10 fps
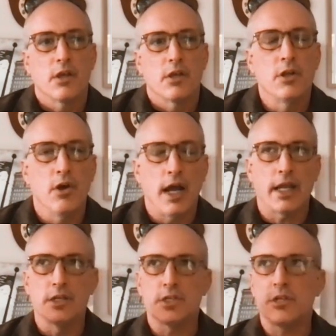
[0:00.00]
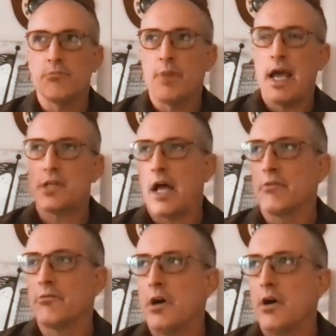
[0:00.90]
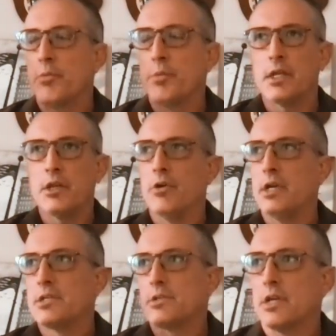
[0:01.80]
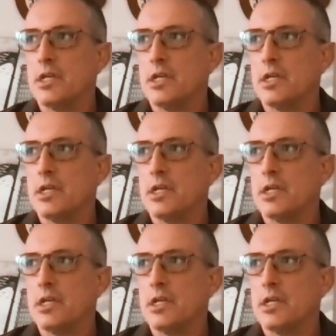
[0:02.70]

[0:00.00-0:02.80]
I can just imagine. I don't know, but he's